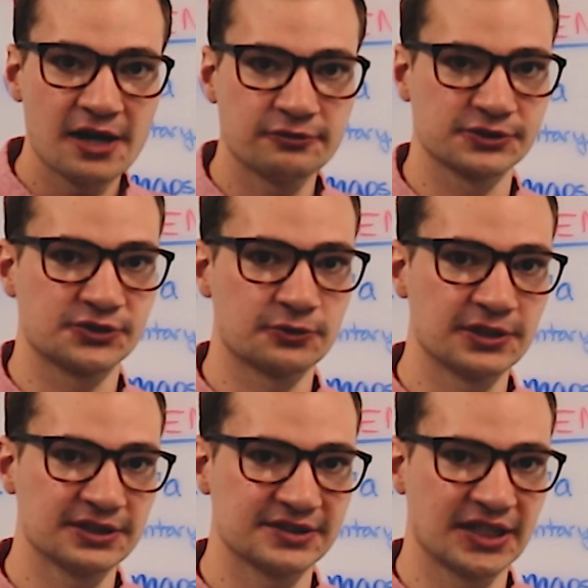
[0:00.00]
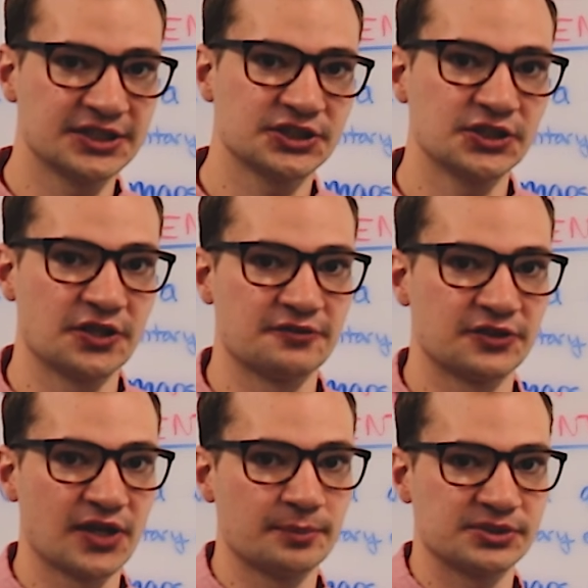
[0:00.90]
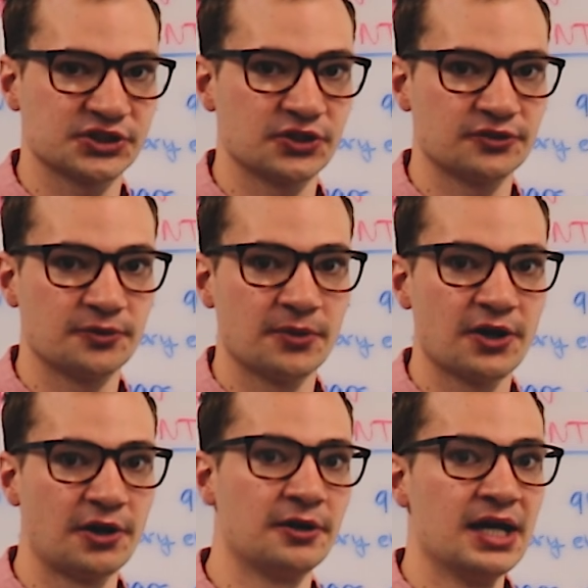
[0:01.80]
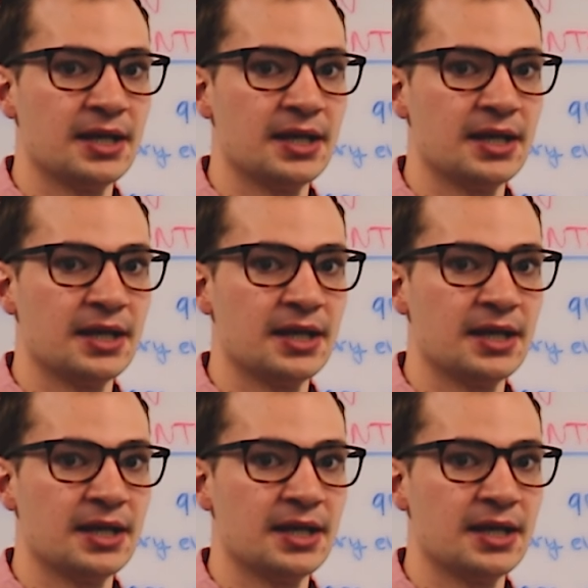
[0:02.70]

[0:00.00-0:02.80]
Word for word: was the realization of the temperature tomorrow